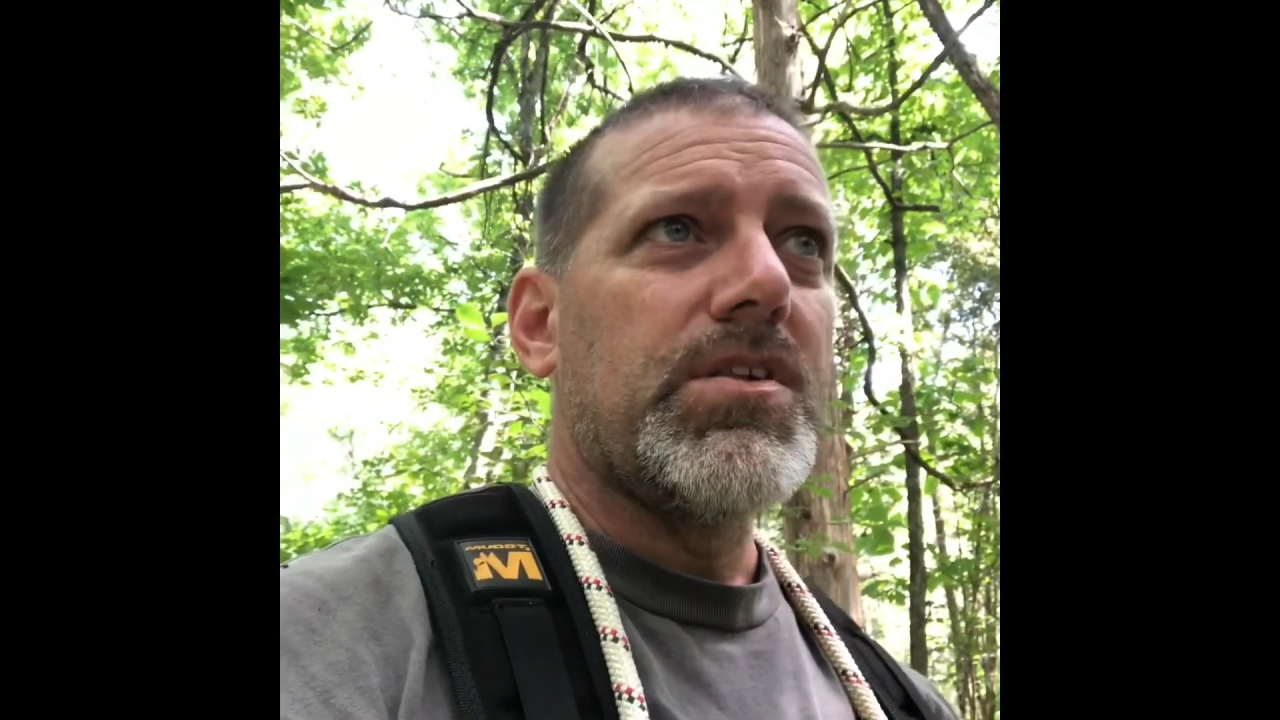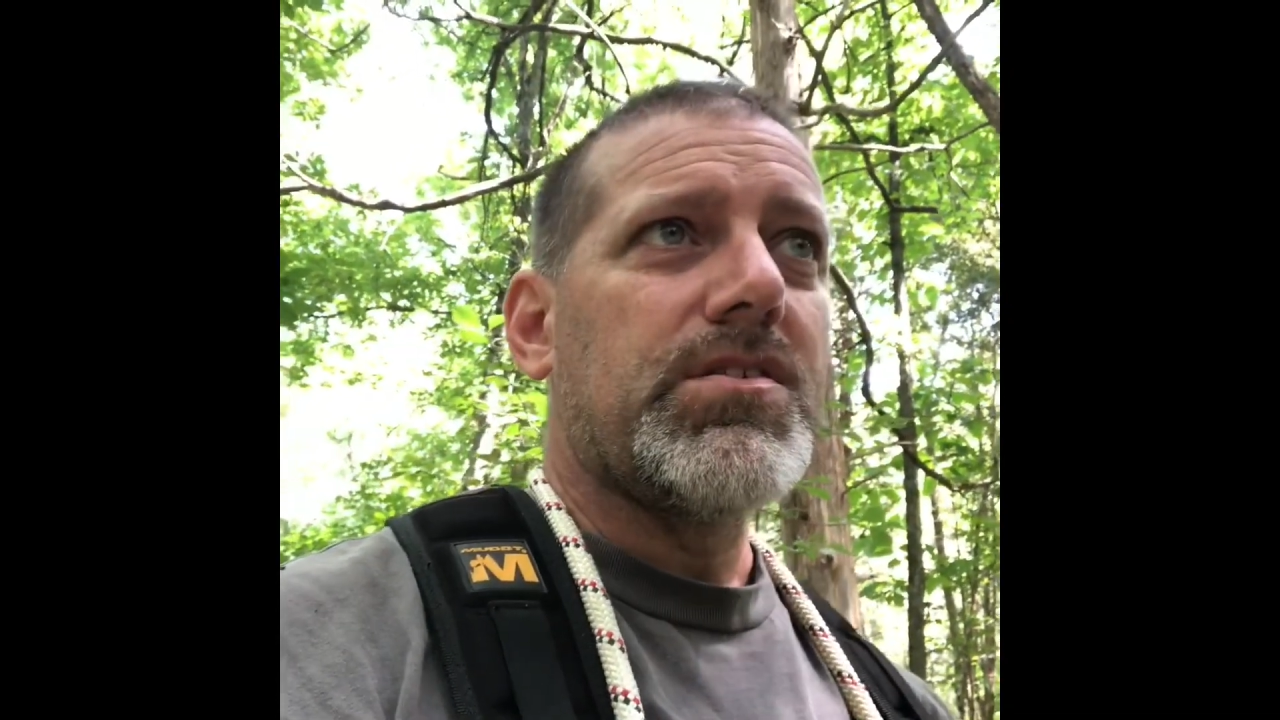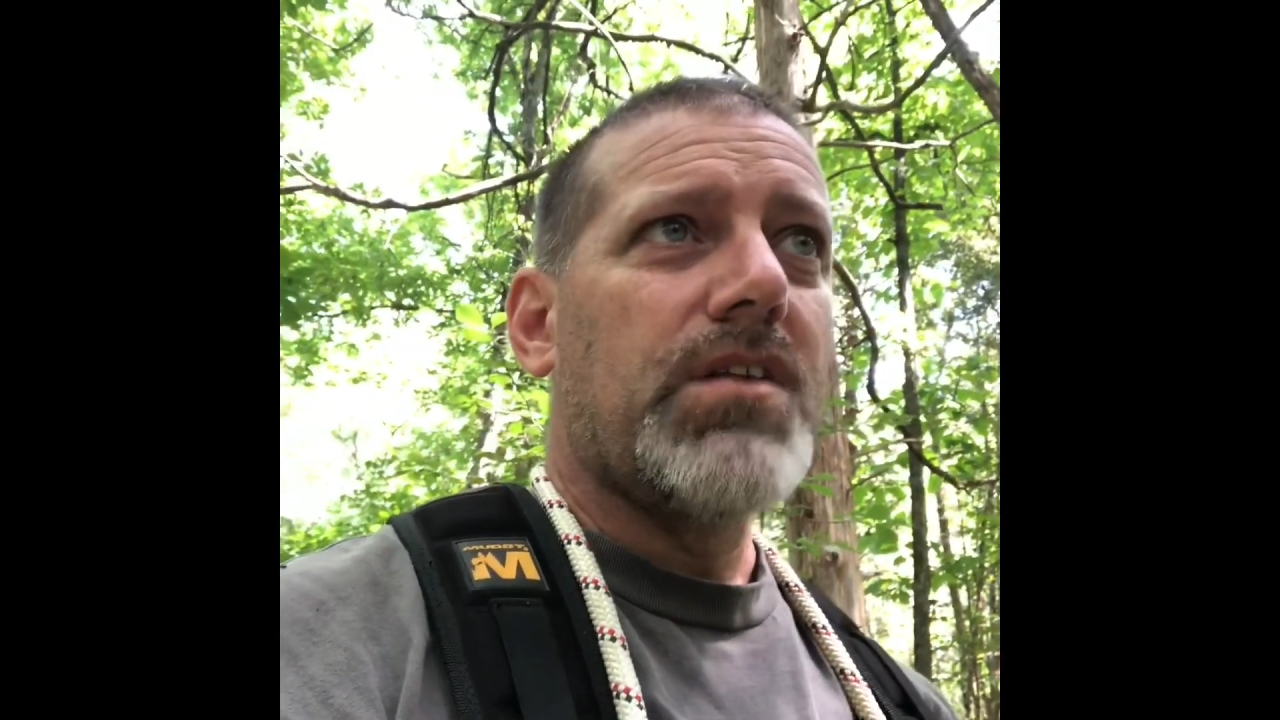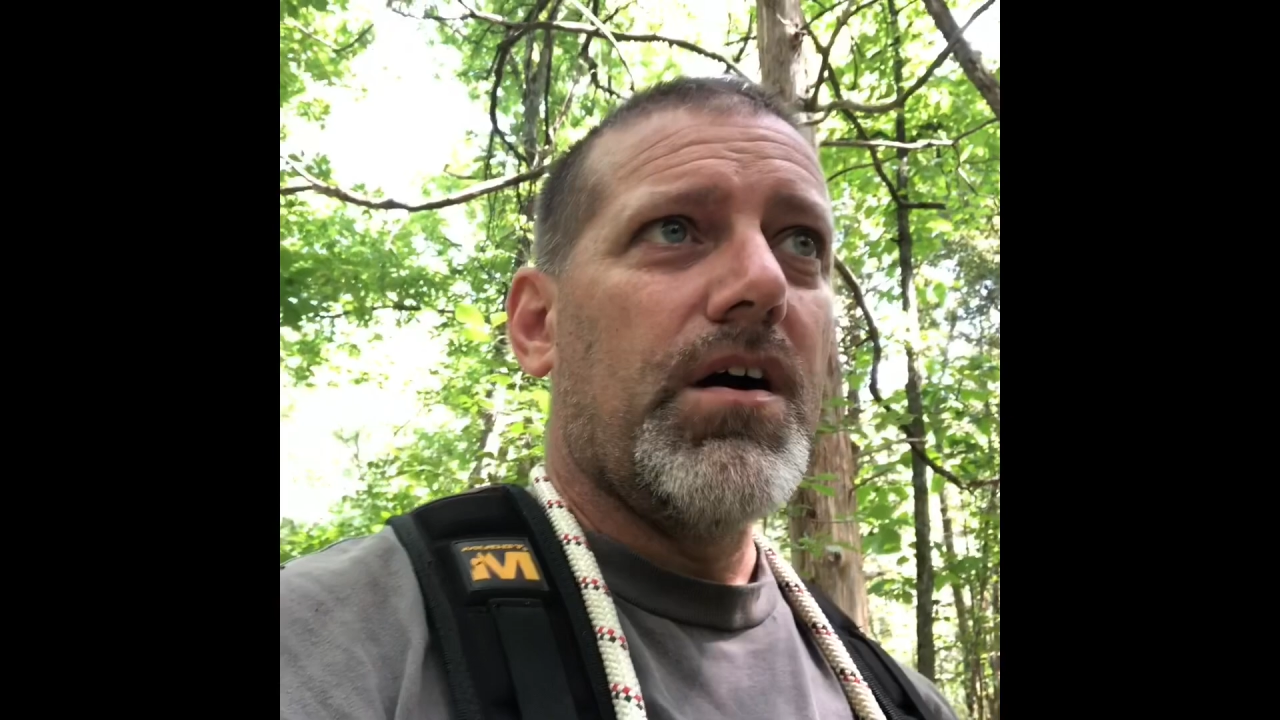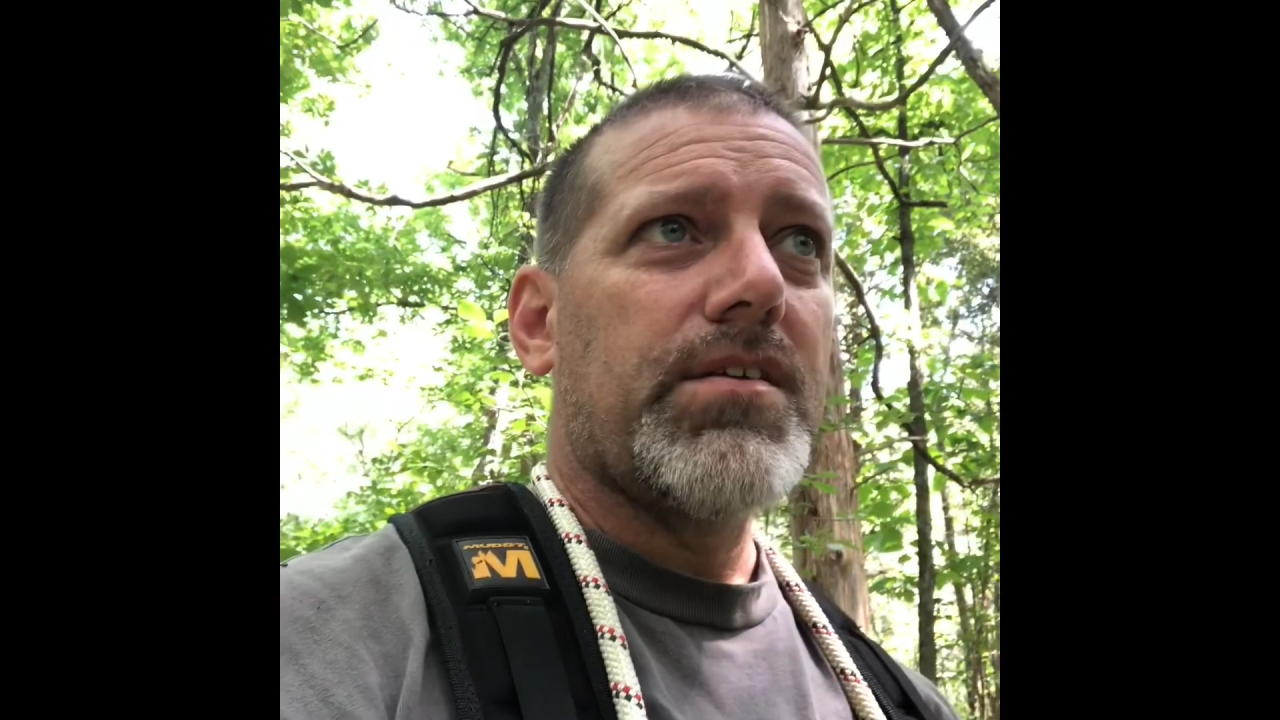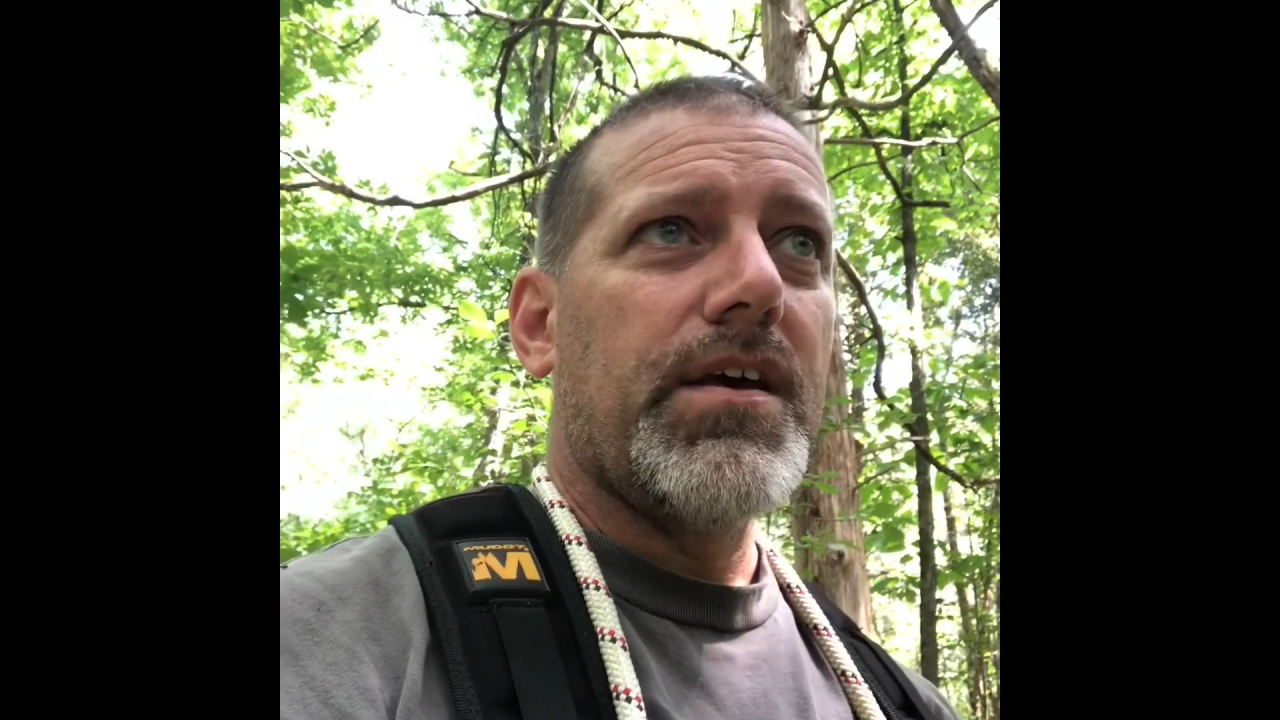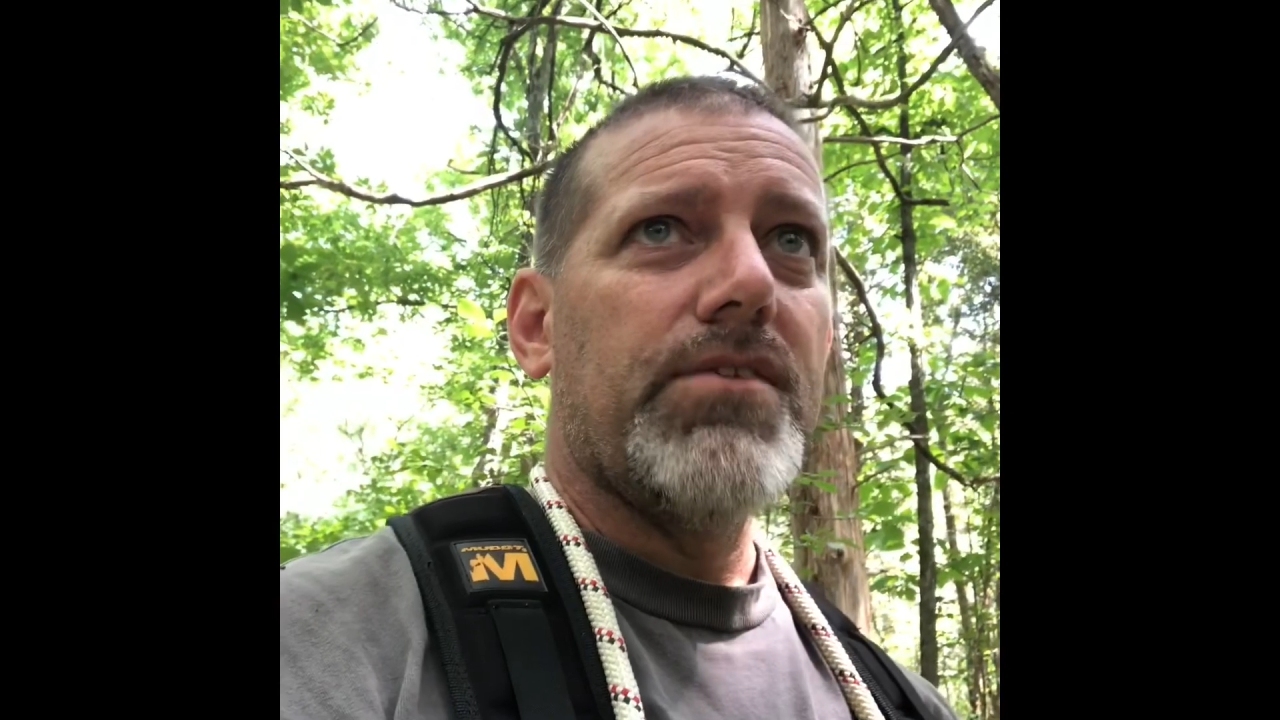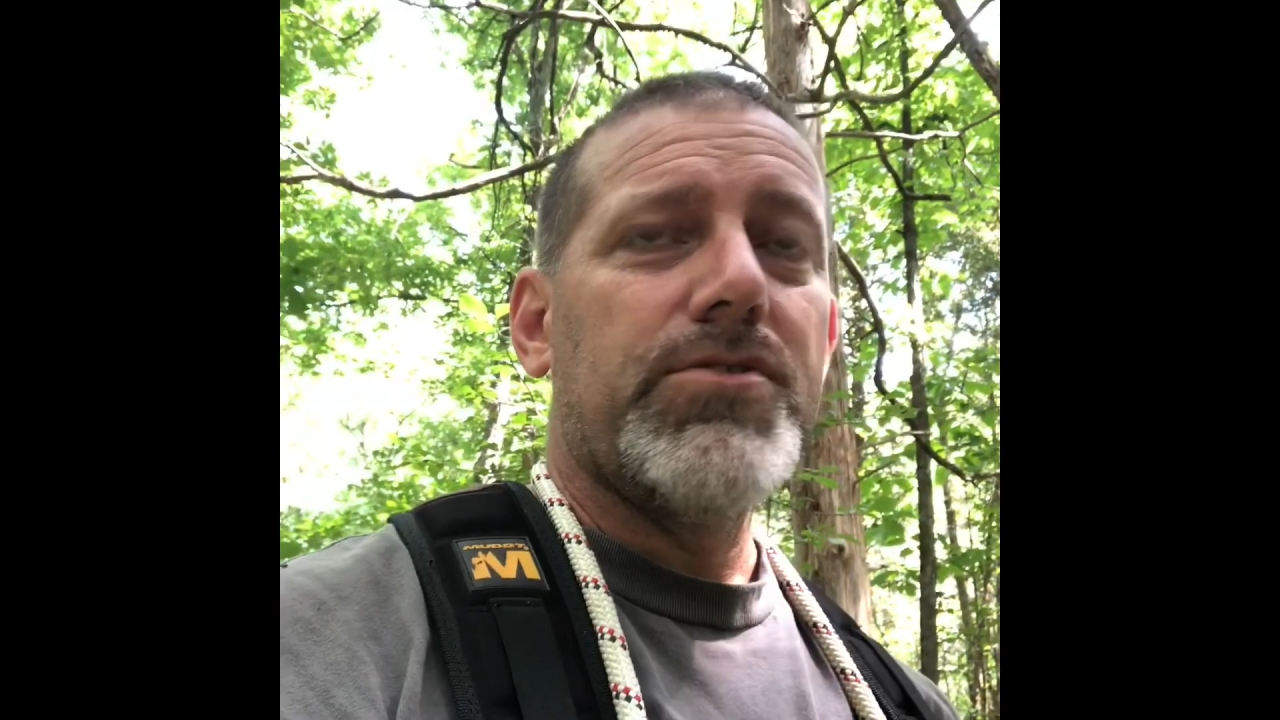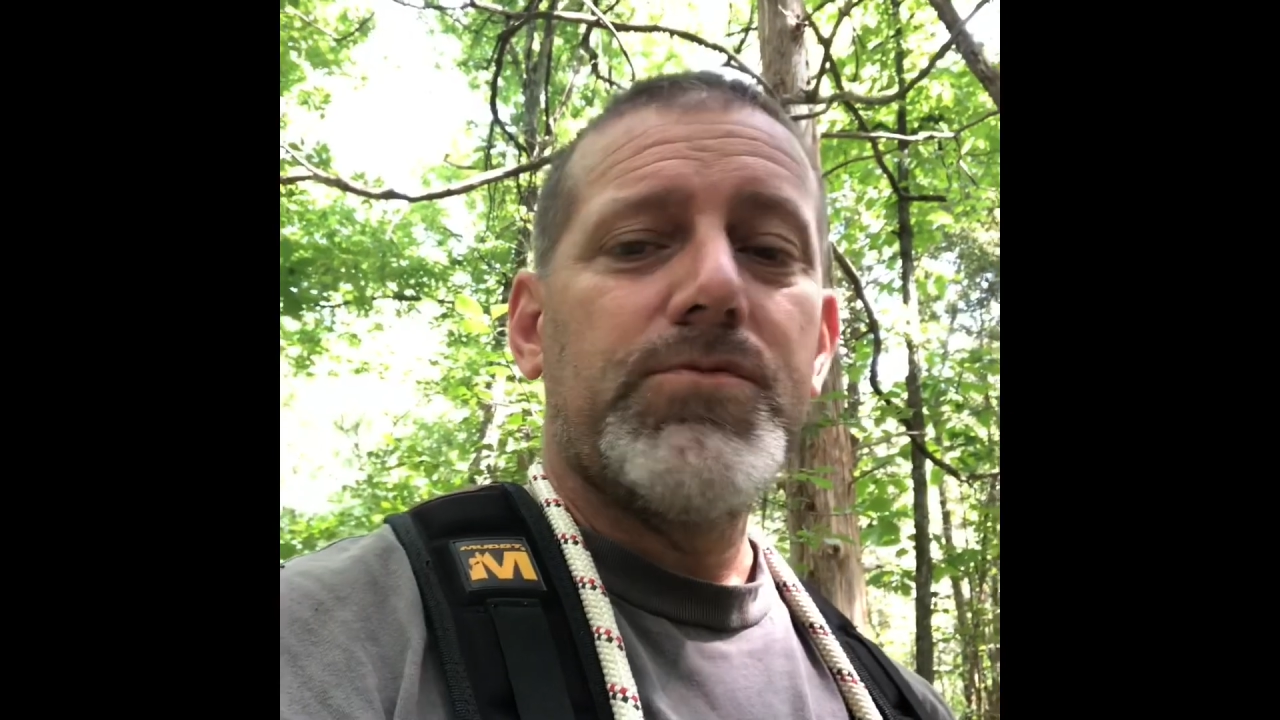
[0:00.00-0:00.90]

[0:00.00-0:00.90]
of this knocked out